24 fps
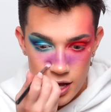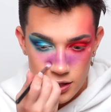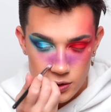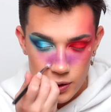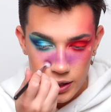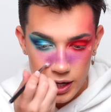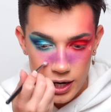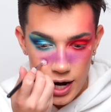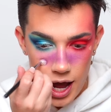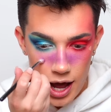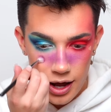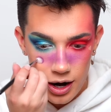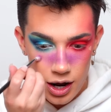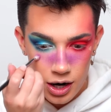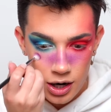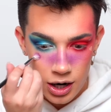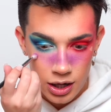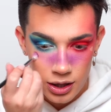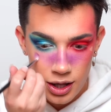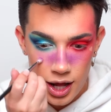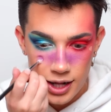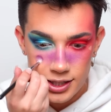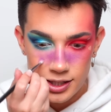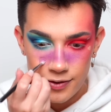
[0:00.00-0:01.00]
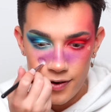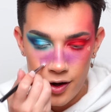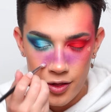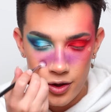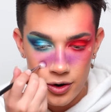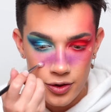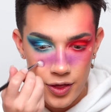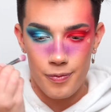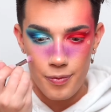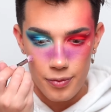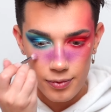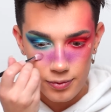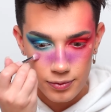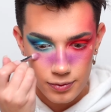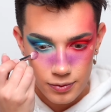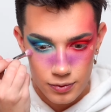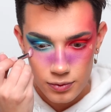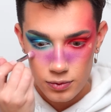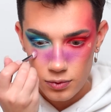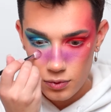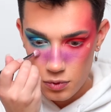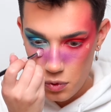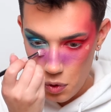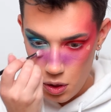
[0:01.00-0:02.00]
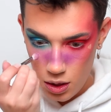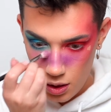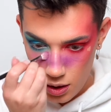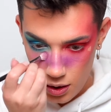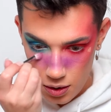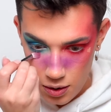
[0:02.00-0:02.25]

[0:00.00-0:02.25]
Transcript: so I can add on lots of other things on top.